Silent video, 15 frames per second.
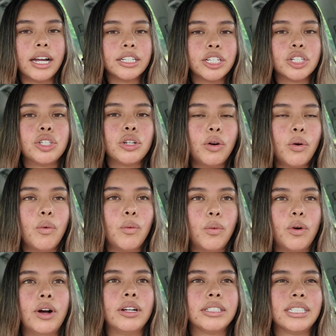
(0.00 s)
I just don't
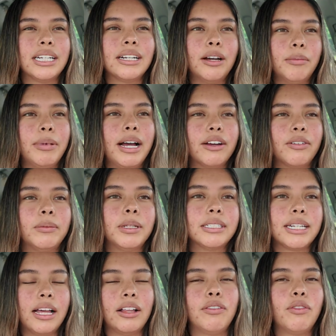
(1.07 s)
want to come back from this
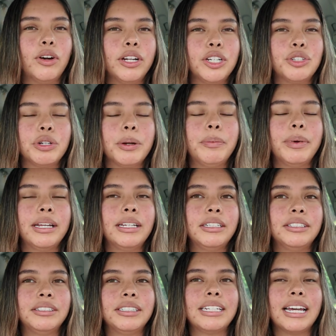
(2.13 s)
California trip
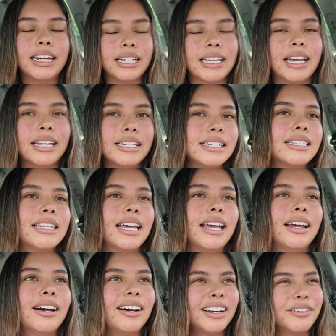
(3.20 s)
and yet again
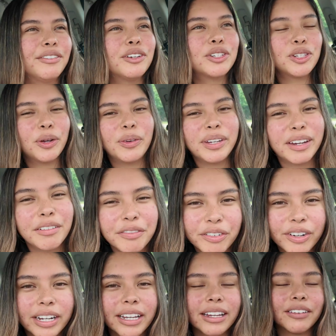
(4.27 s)
say, oh, I feel so
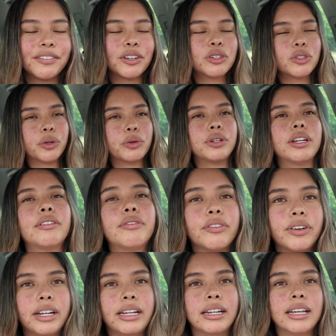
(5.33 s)
different. I feel so
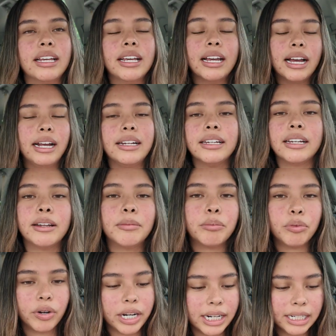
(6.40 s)
different. I need to
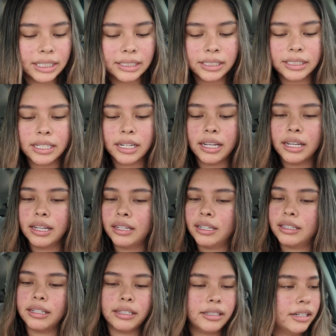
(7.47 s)
embrace
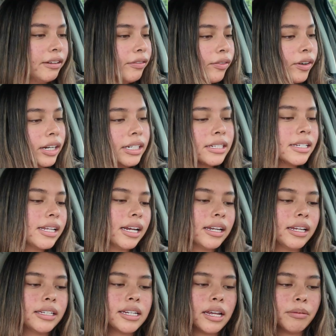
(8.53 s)
the difference. I
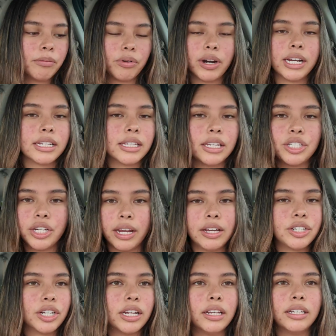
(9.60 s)
need to embrace the
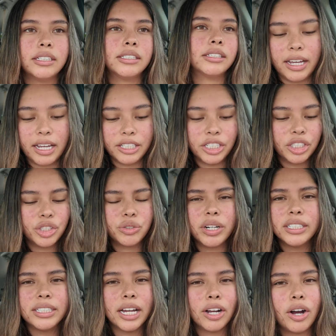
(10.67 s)
changes and just
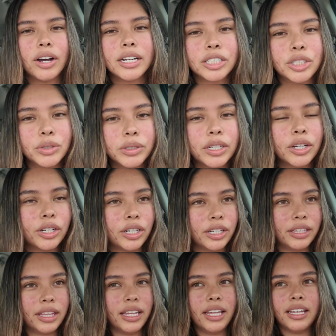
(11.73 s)
trust that God is doing a
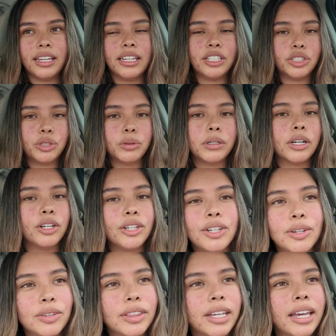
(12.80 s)
good thing. He's doing a
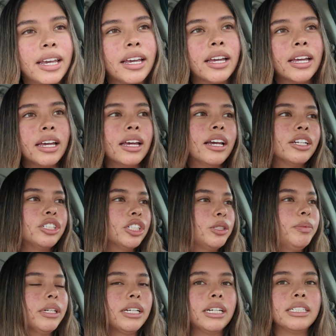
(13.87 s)
new thing.
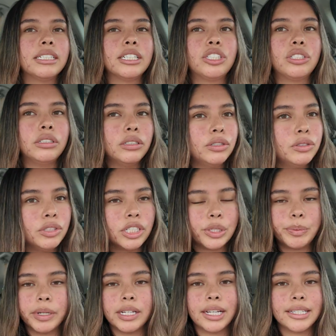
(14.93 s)
Just because it's new,
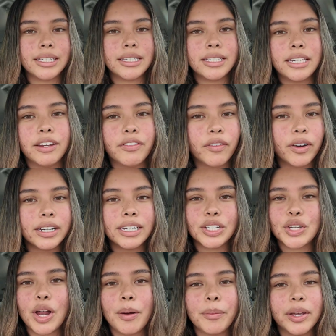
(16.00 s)
just because it's different
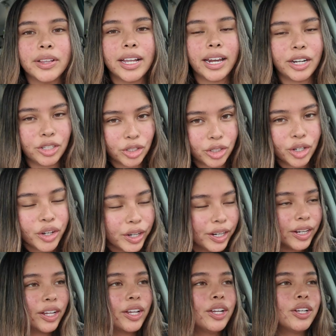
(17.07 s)
does not mean that it's good.